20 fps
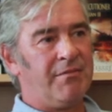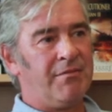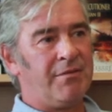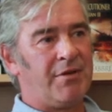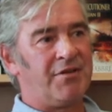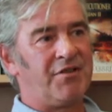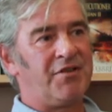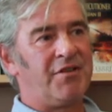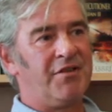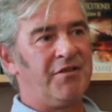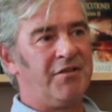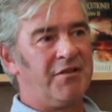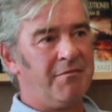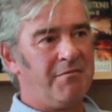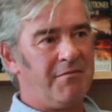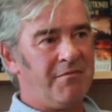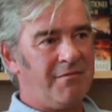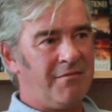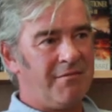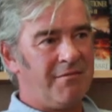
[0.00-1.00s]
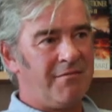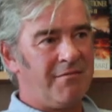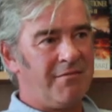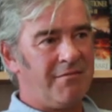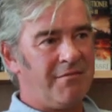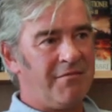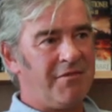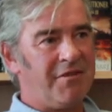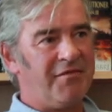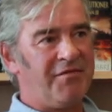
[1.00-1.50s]
watching them
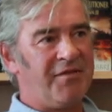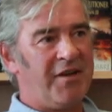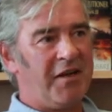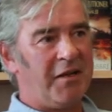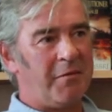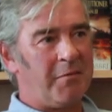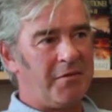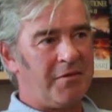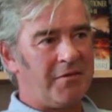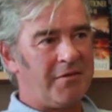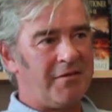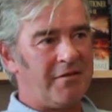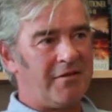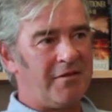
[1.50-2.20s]
develop